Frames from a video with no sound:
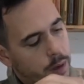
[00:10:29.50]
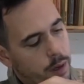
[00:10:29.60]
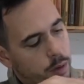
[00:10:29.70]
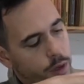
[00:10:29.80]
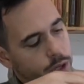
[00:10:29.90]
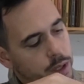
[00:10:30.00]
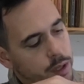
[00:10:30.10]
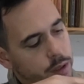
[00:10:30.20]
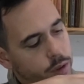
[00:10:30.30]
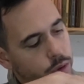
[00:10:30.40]
I will
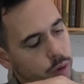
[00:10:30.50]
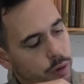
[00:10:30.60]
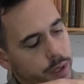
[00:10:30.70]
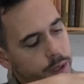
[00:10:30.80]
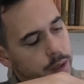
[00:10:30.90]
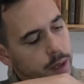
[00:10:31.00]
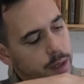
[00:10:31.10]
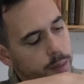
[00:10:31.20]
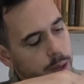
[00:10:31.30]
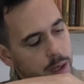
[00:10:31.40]
just torque it a
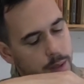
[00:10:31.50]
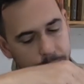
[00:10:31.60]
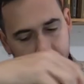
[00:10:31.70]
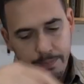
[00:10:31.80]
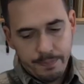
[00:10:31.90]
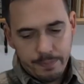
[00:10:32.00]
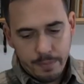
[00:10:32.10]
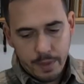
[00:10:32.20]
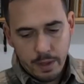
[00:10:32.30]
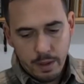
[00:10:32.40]
little bit,
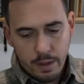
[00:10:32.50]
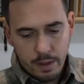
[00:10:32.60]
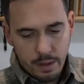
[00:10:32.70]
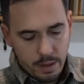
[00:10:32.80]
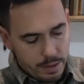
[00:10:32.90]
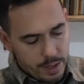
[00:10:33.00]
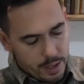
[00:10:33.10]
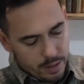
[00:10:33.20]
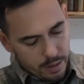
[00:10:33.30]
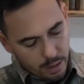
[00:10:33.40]
and
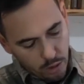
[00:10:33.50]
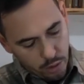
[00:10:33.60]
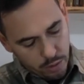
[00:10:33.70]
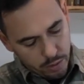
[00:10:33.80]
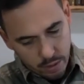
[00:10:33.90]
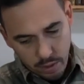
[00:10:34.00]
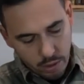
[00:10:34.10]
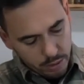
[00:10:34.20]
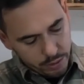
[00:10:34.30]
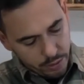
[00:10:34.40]
then the
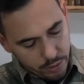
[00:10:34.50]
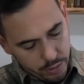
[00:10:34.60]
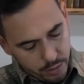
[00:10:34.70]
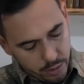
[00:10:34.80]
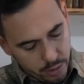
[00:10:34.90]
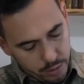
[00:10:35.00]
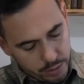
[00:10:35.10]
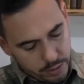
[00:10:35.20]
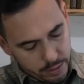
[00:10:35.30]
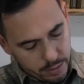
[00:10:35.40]
long screw
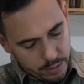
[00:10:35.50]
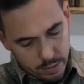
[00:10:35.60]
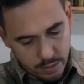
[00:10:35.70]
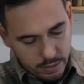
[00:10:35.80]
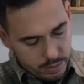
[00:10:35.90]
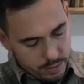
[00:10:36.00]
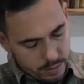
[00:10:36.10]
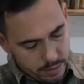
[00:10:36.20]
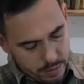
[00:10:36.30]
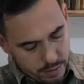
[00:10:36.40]
goes
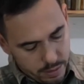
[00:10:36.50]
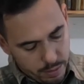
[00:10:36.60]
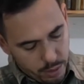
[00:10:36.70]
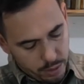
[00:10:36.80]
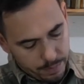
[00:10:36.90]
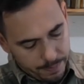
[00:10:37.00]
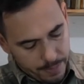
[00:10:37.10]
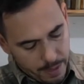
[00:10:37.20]
on the bottom.